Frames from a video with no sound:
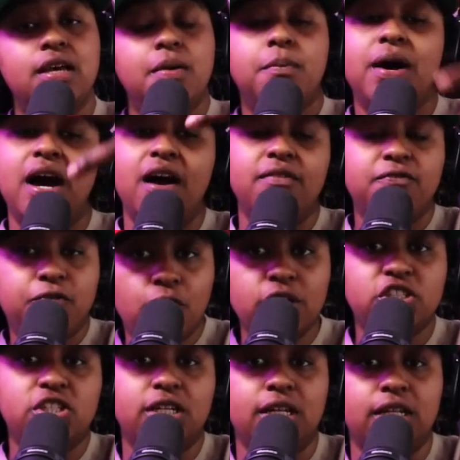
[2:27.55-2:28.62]
But
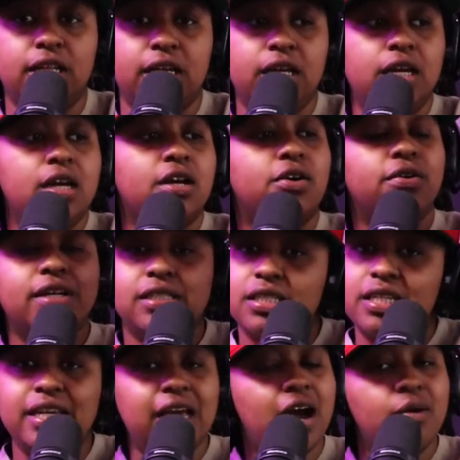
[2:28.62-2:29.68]
unfortunately, Chris
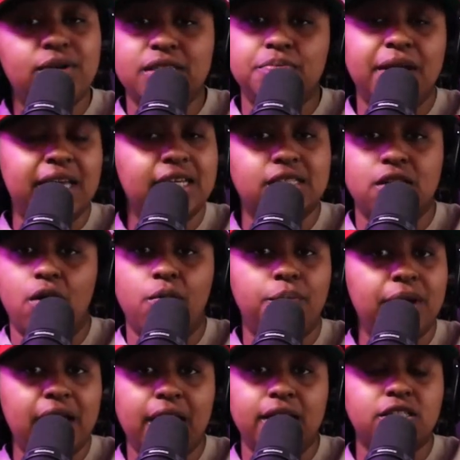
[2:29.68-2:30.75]
he always make his own
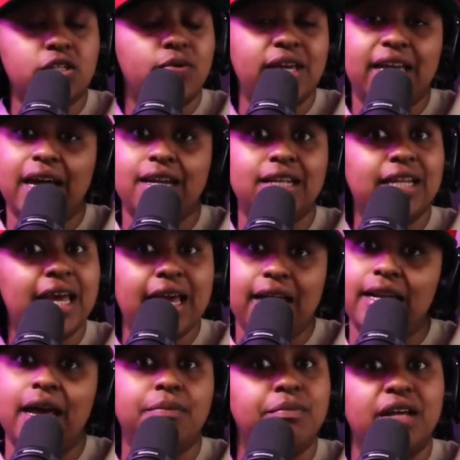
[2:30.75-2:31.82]
bed, so he gotta lay in
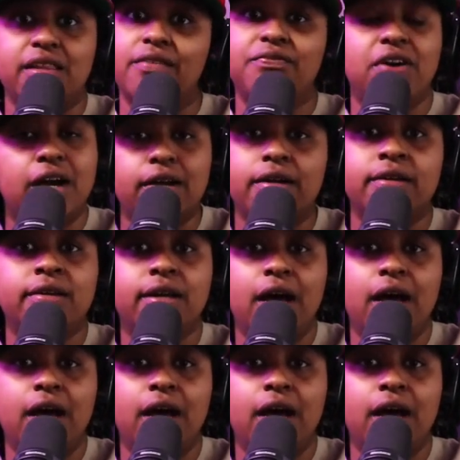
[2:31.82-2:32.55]
that motherfucker.